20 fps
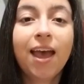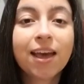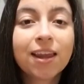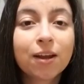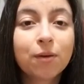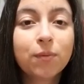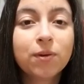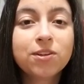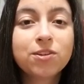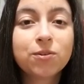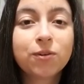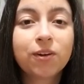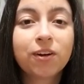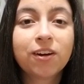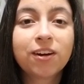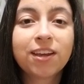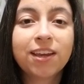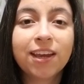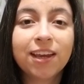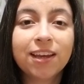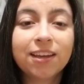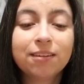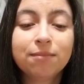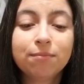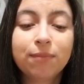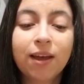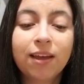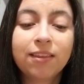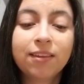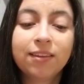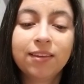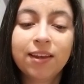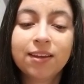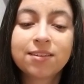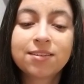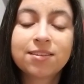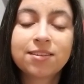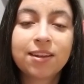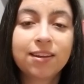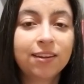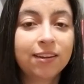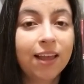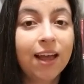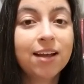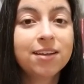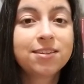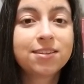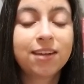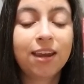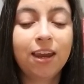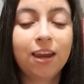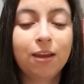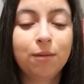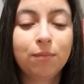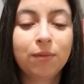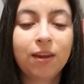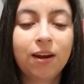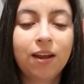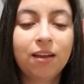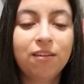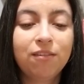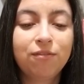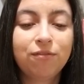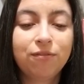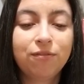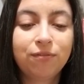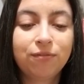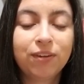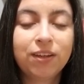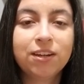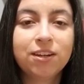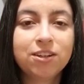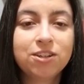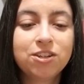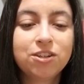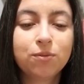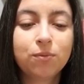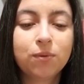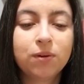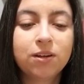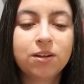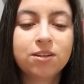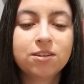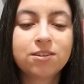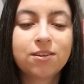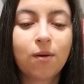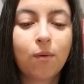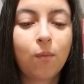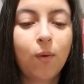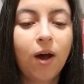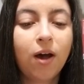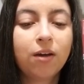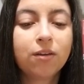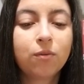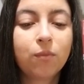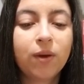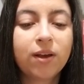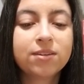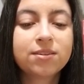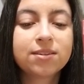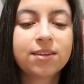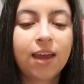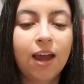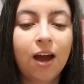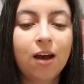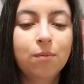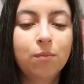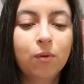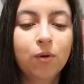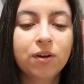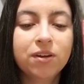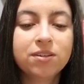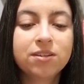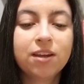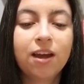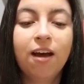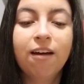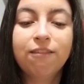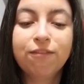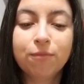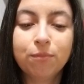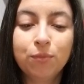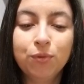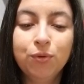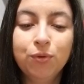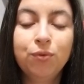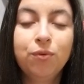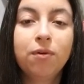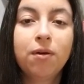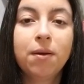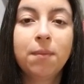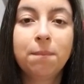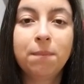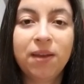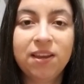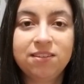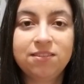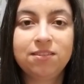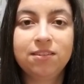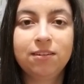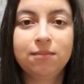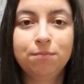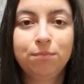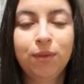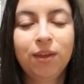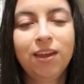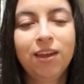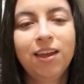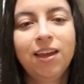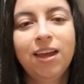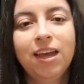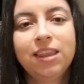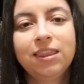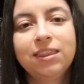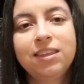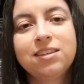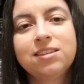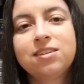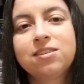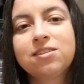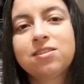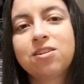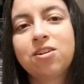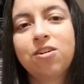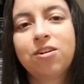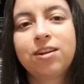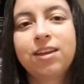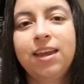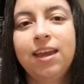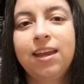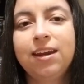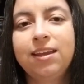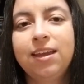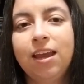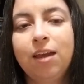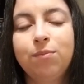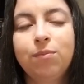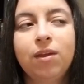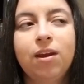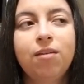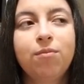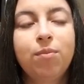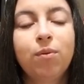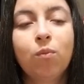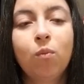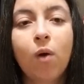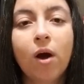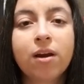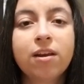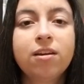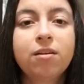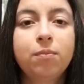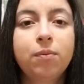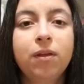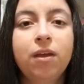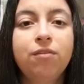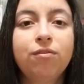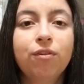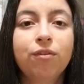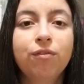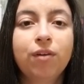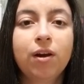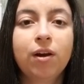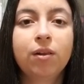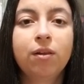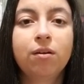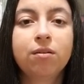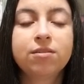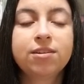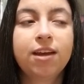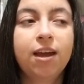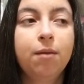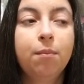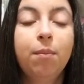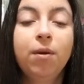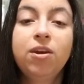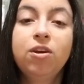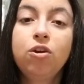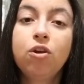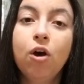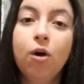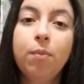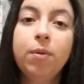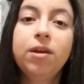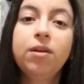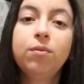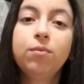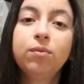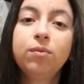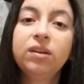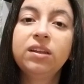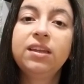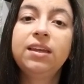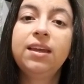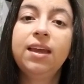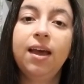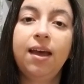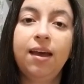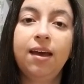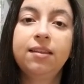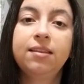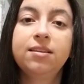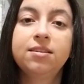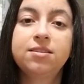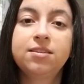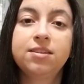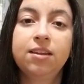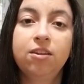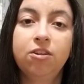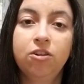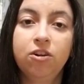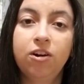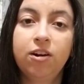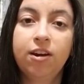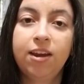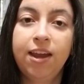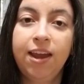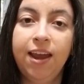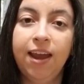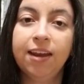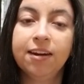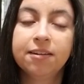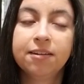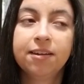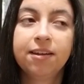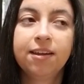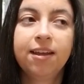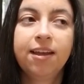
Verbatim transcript: And I went to an arcade, and the next and last game that I finished was Wild West Cowboys of Moo Mesa. This is an arcade game that I've been wanting to play for a very long time, but nobody really had this in their arcade